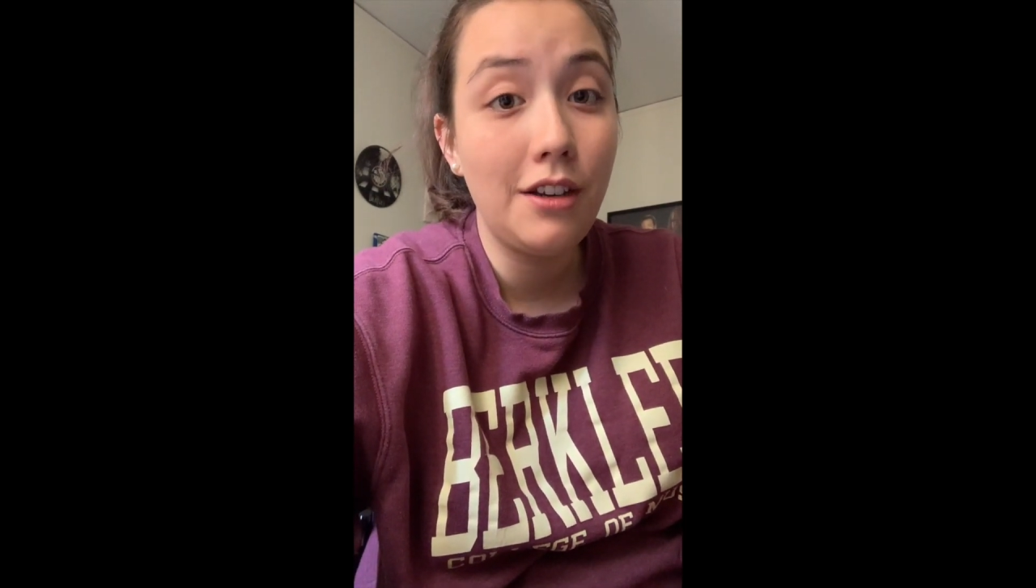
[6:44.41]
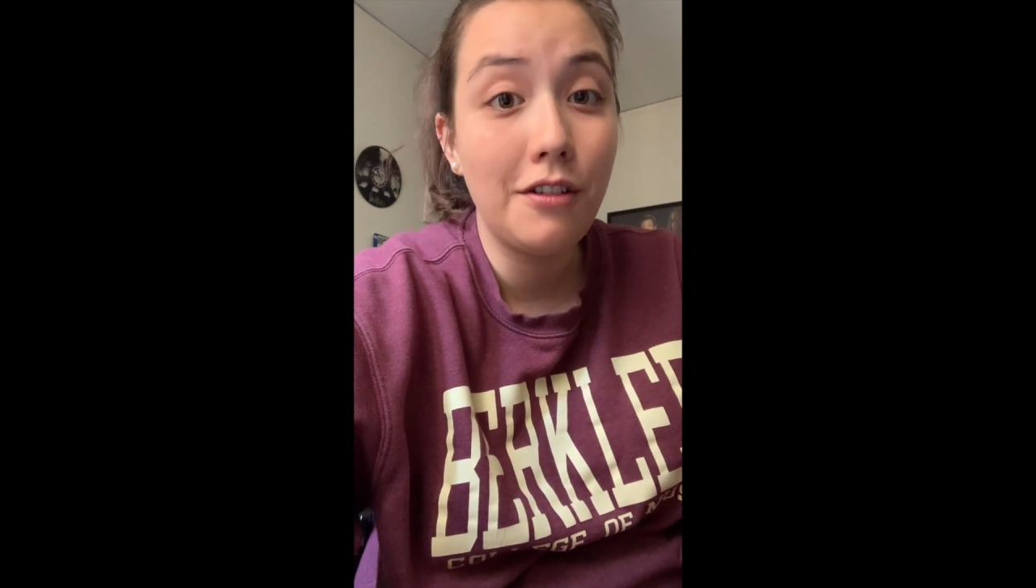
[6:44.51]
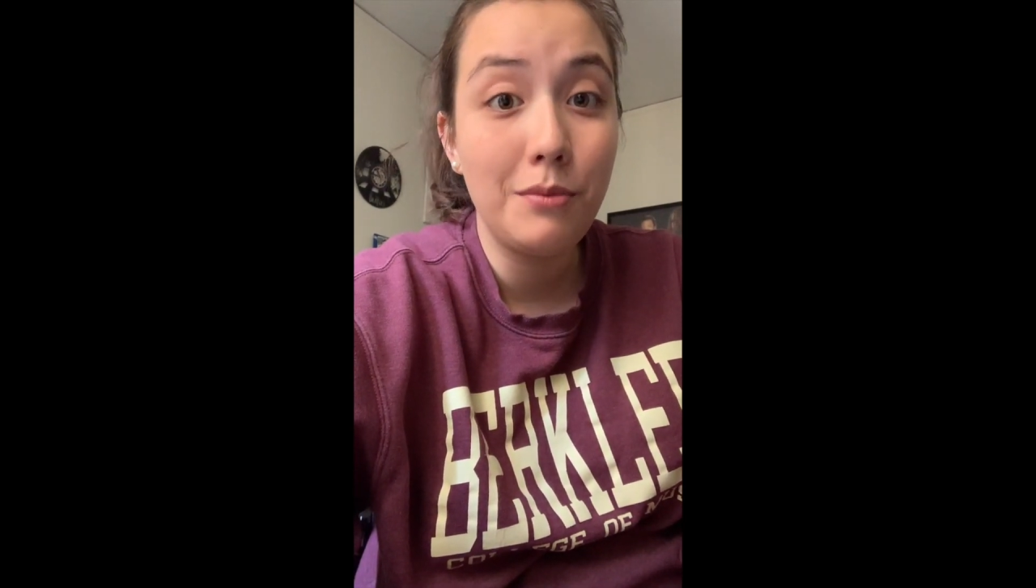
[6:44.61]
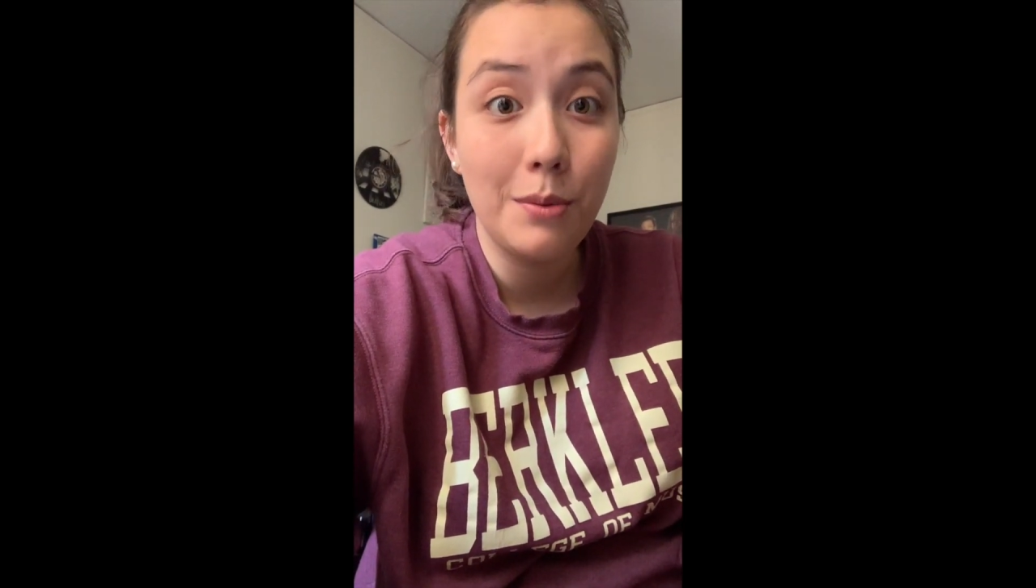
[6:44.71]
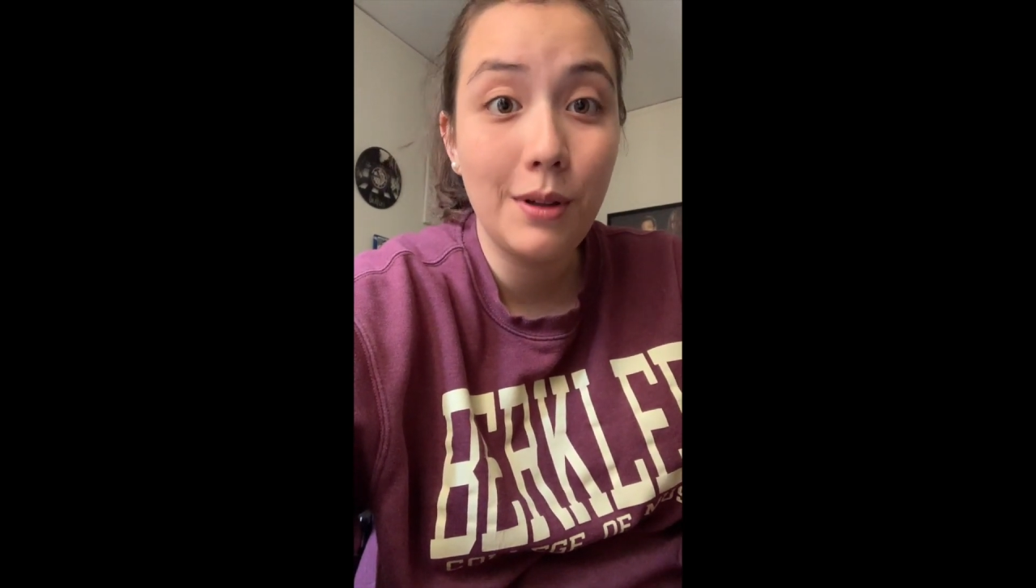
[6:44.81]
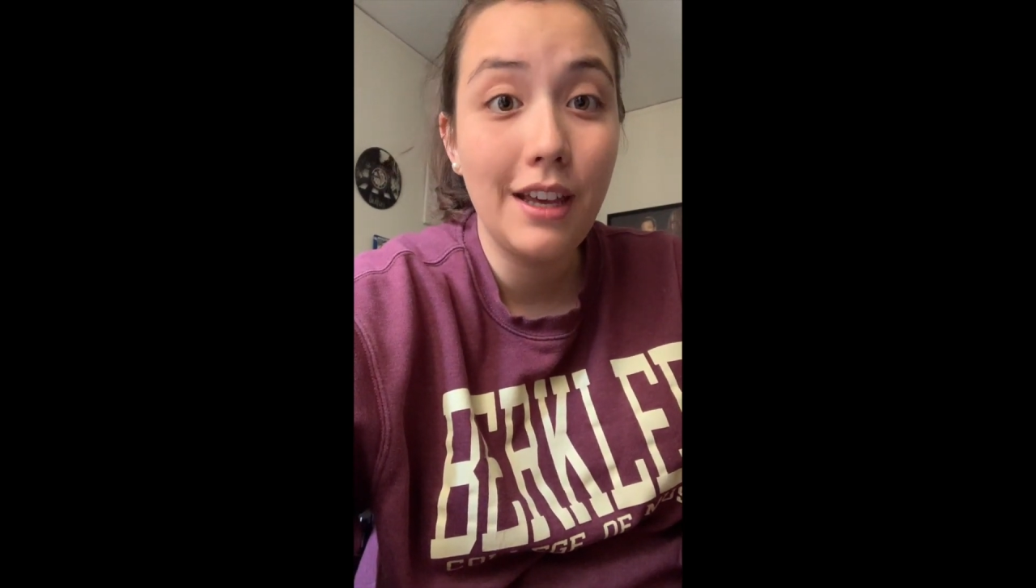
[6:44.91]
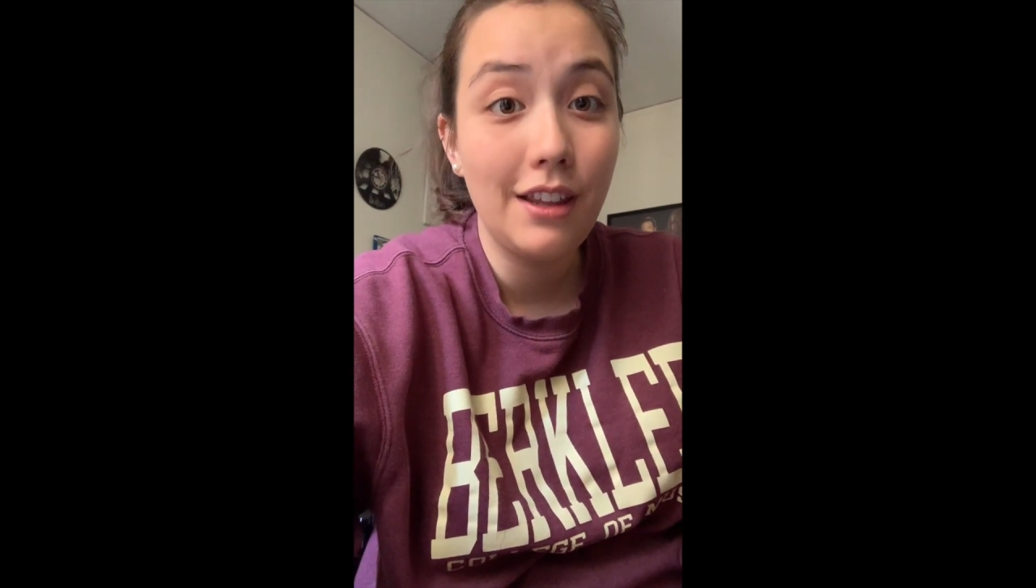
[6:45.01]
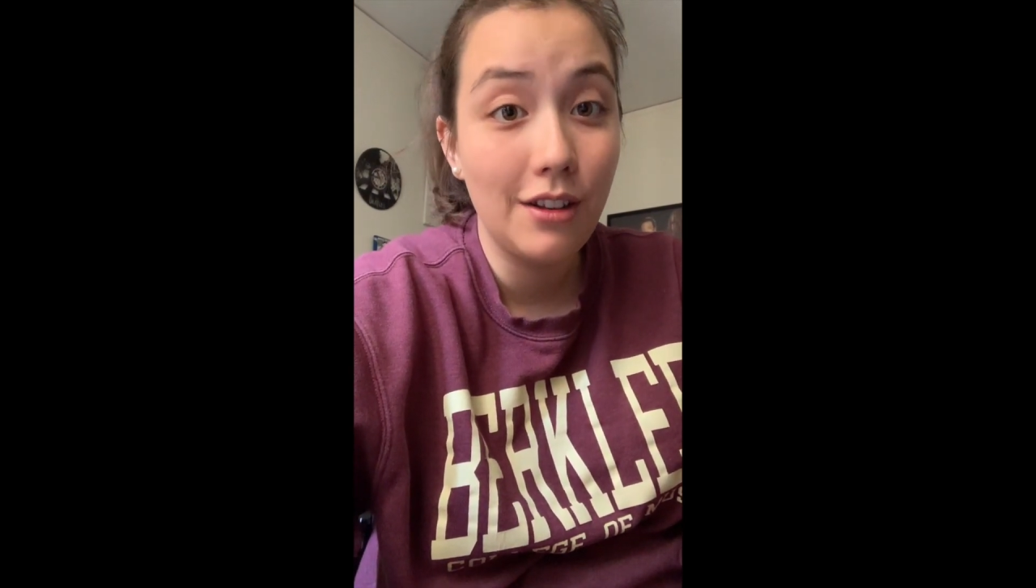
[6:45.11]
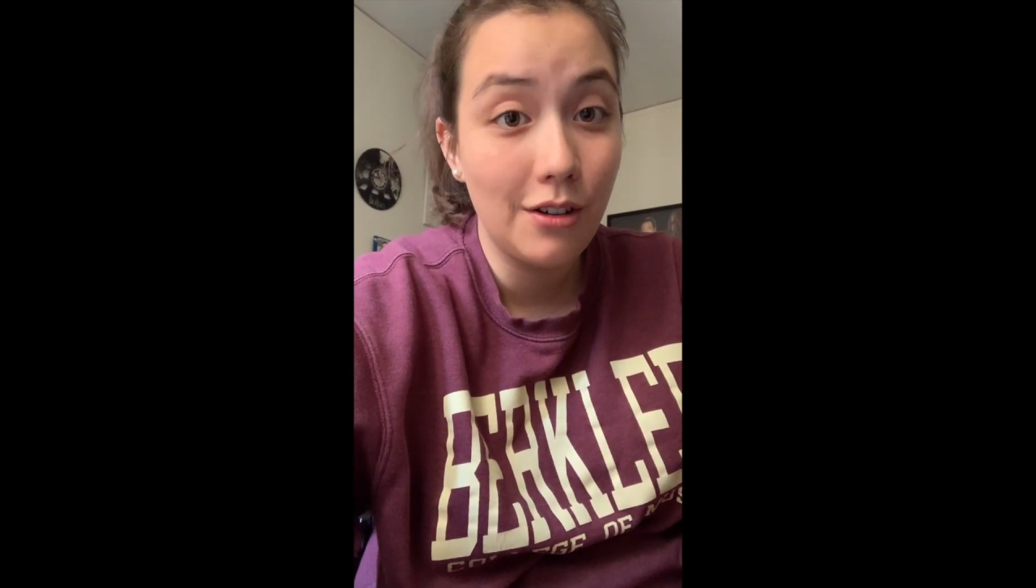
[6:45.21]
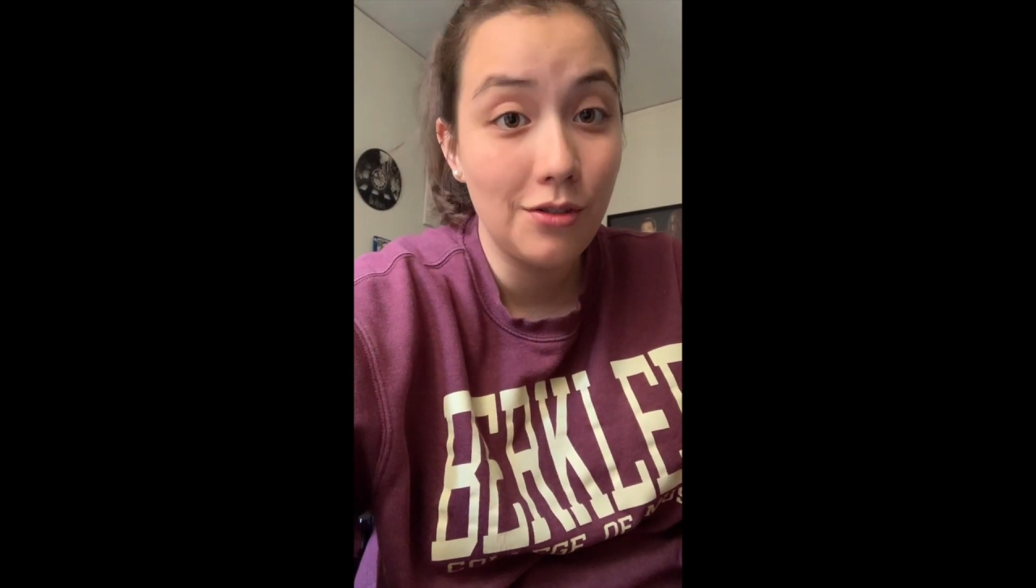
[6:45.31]
of me playing
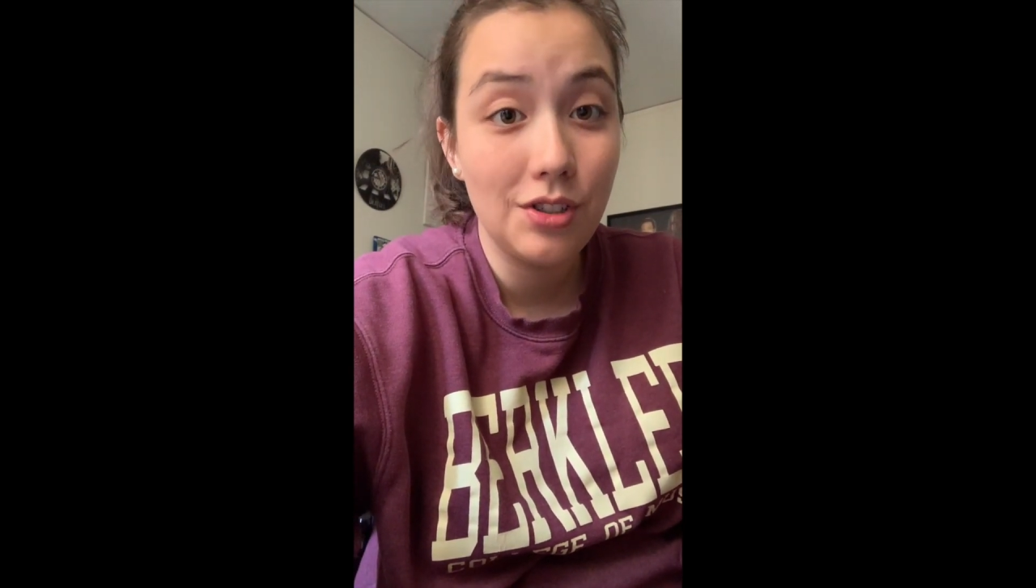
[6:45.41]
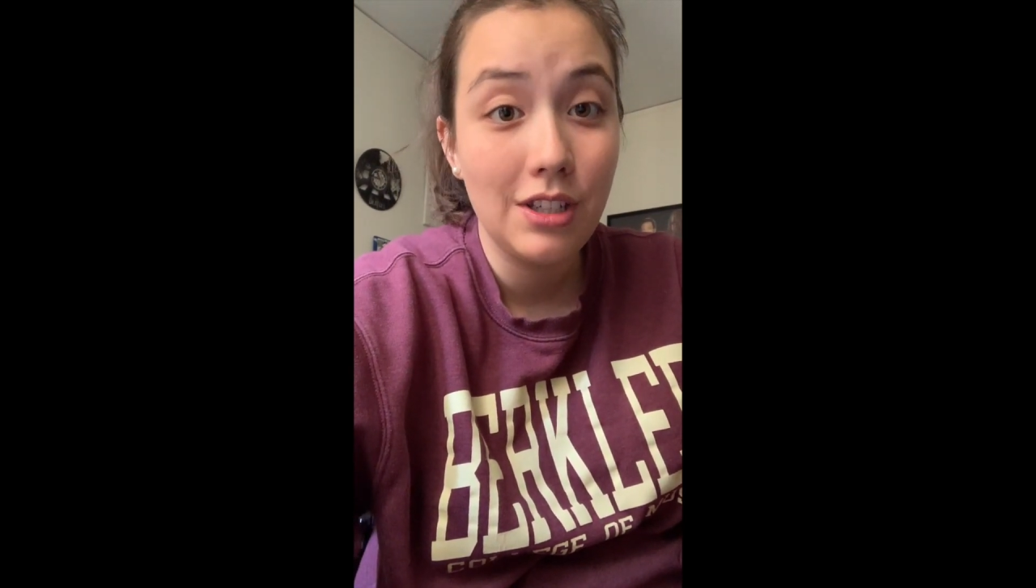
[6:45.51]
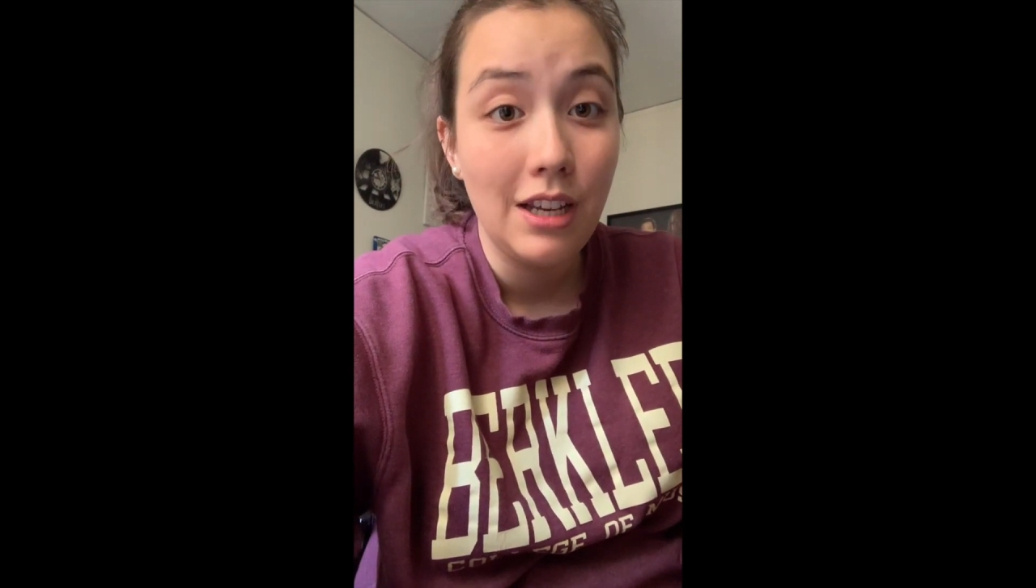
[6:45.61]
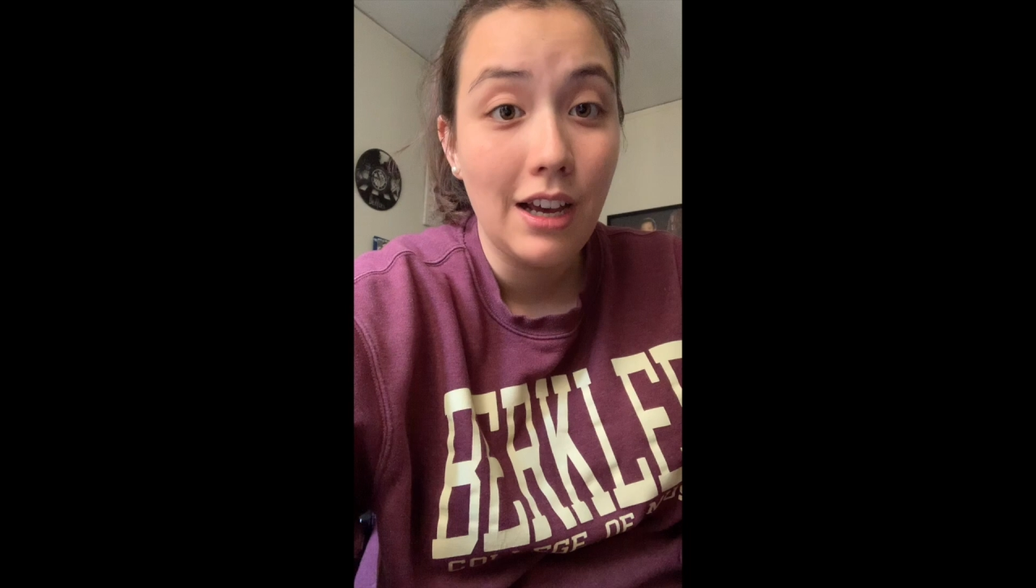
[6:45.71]
those